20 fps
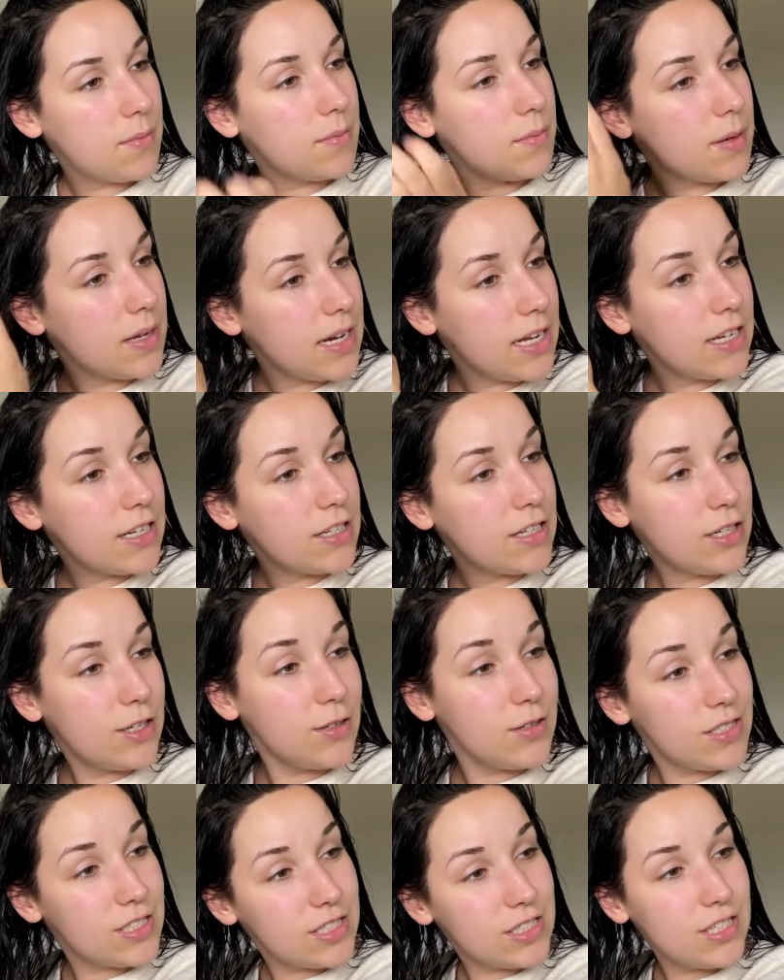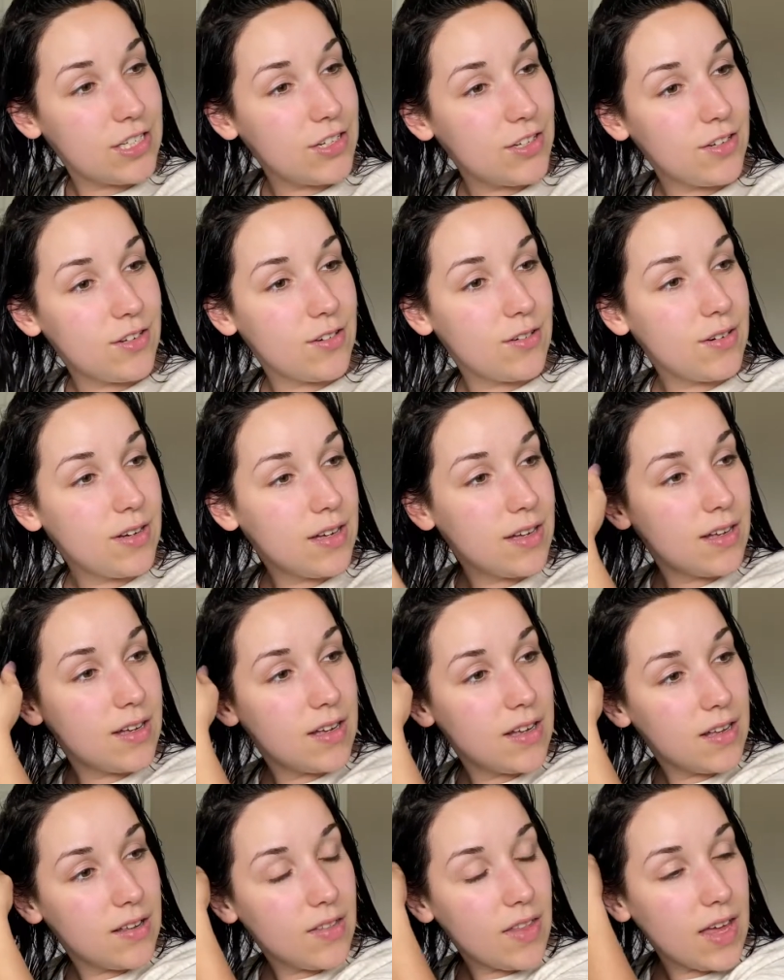But I used to,
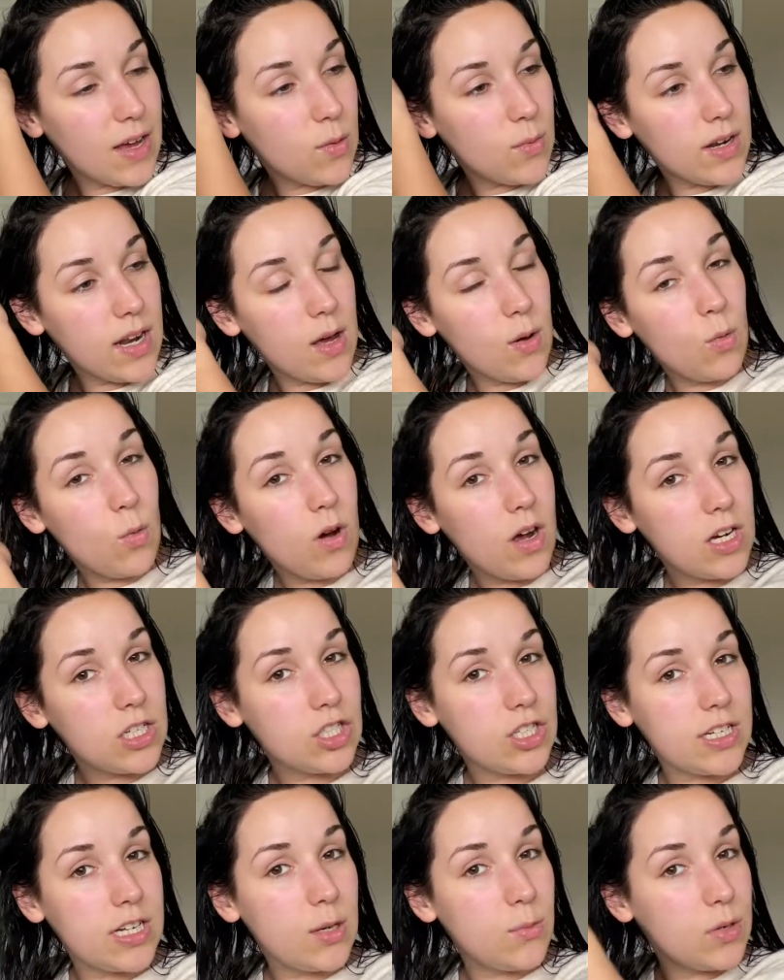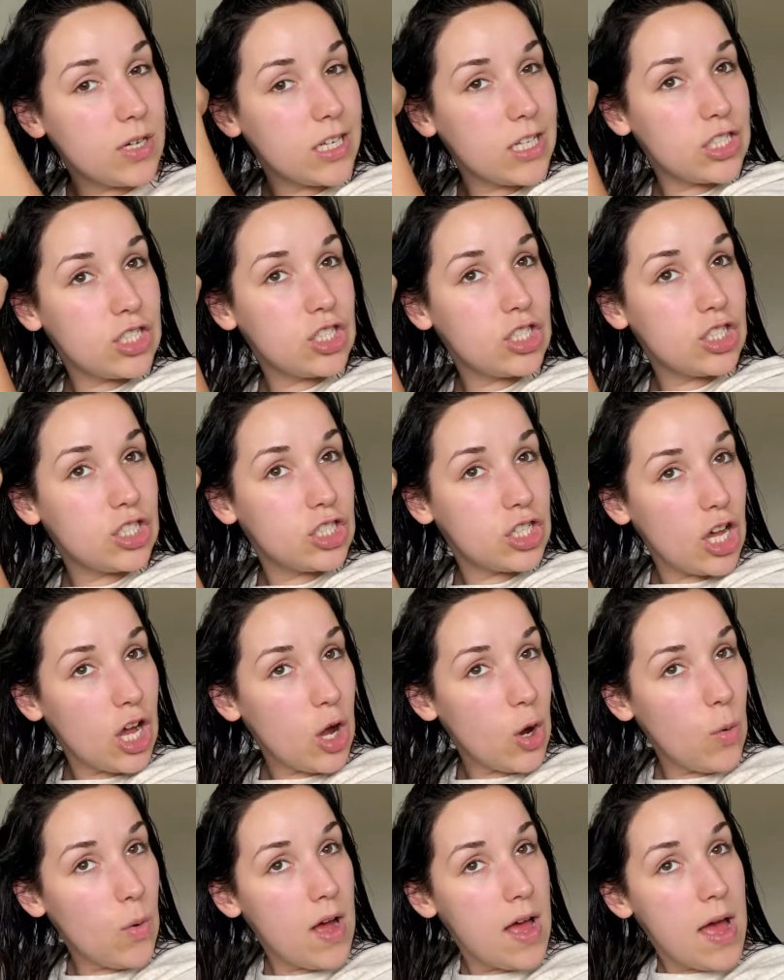like when I wash it, it would get
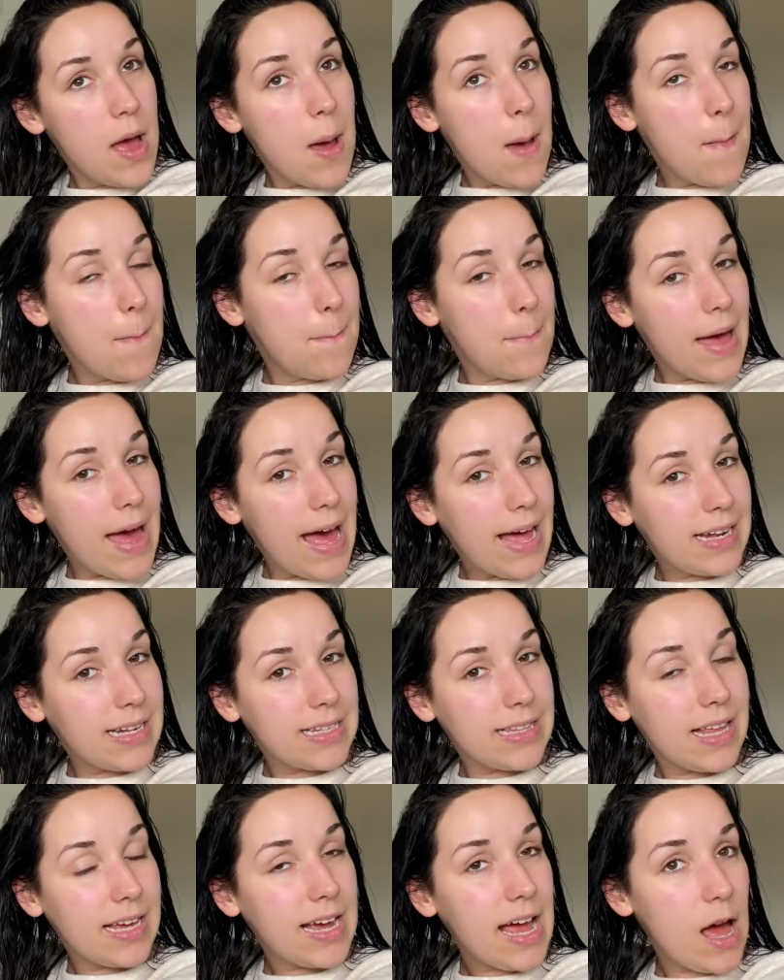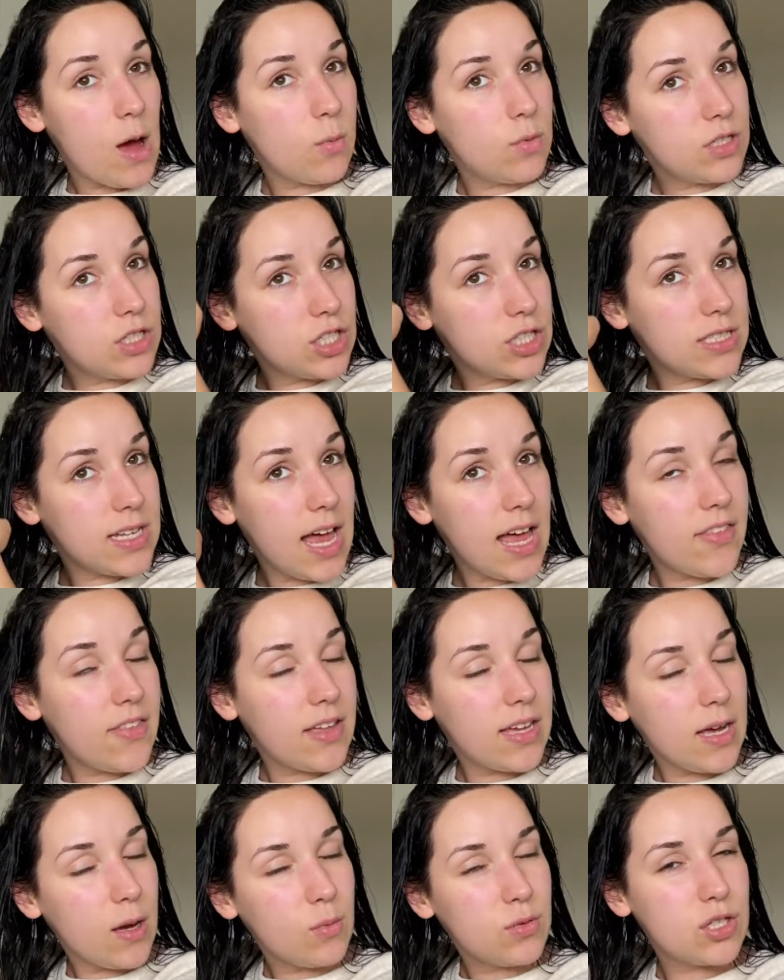so matted. Like I
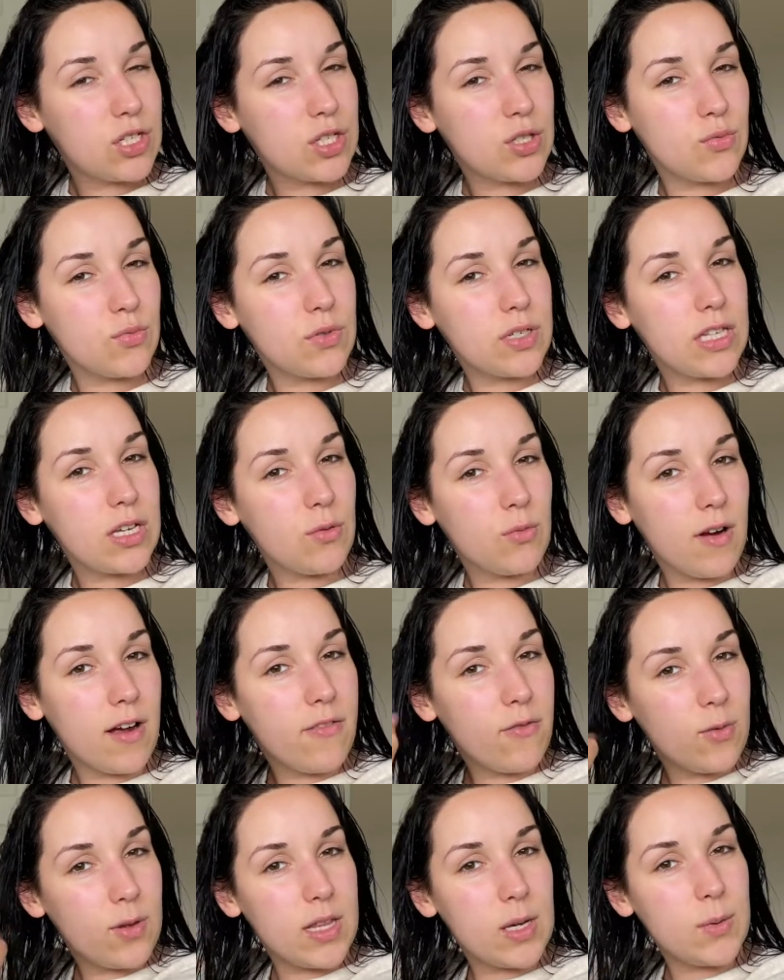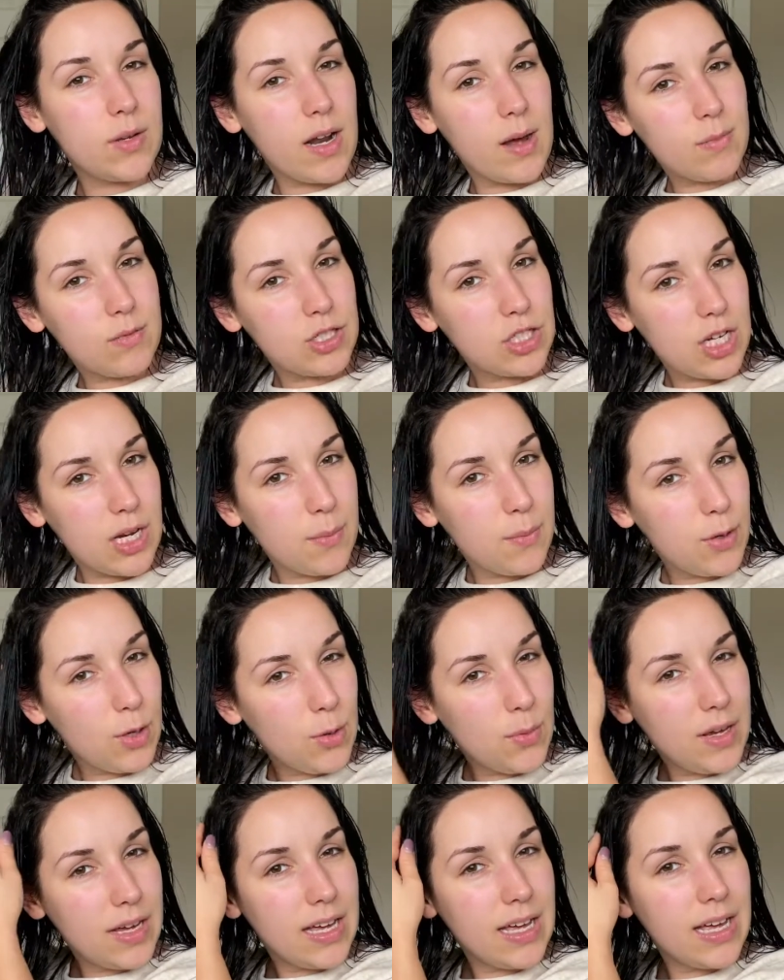think I was just really rough with it when I was
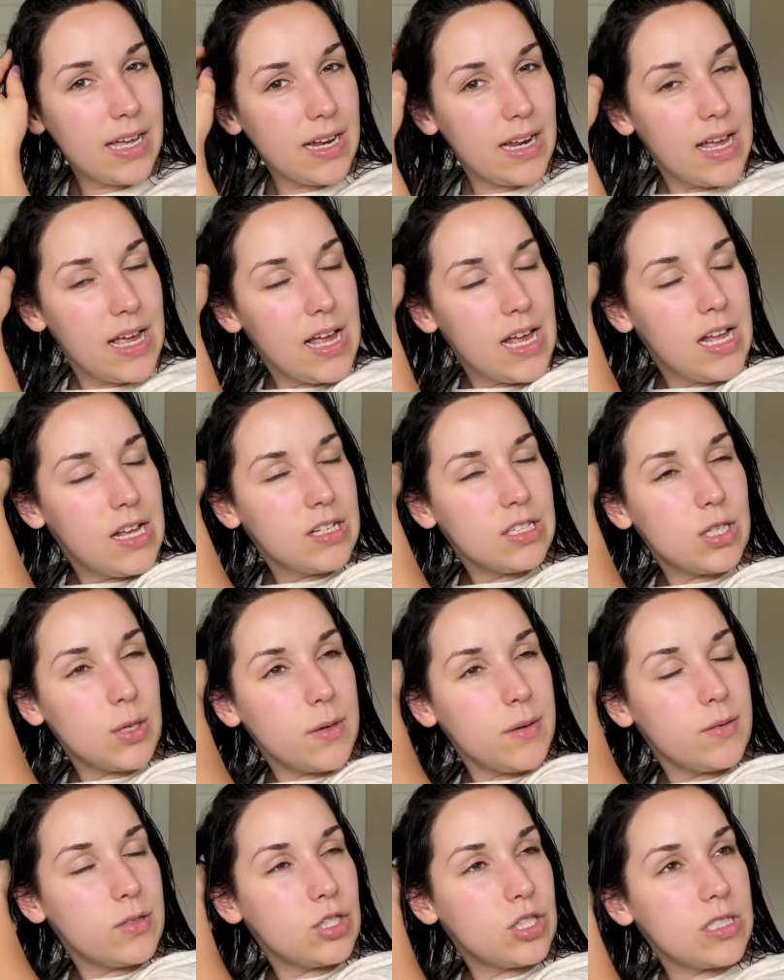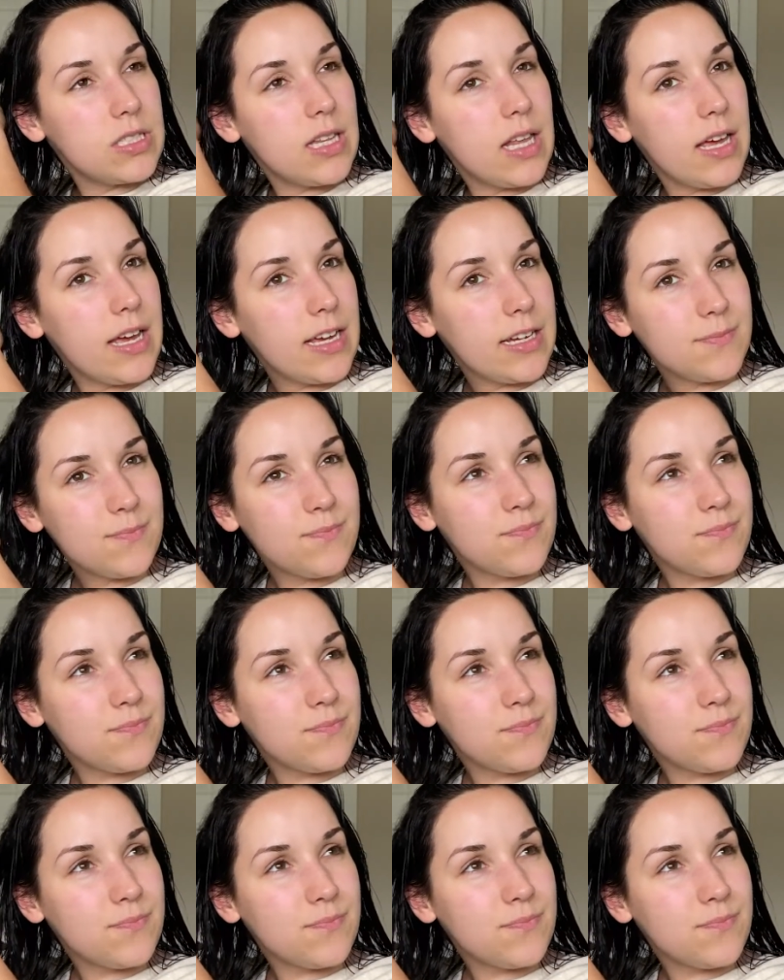shampooing it. So it was just like